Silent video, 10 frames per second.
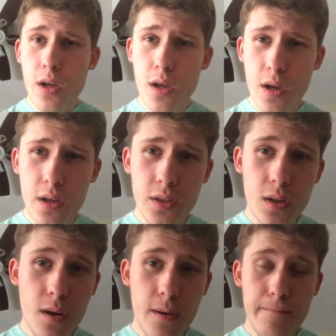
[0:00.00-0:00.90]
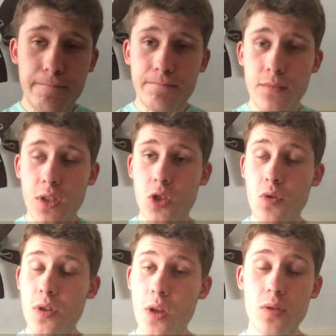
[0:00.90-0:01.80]
And so
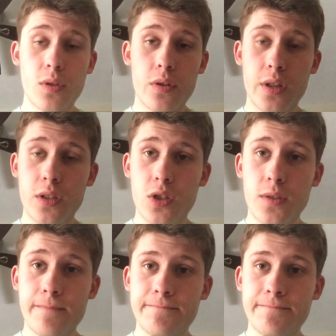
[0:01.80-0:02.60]
do the other Lokis.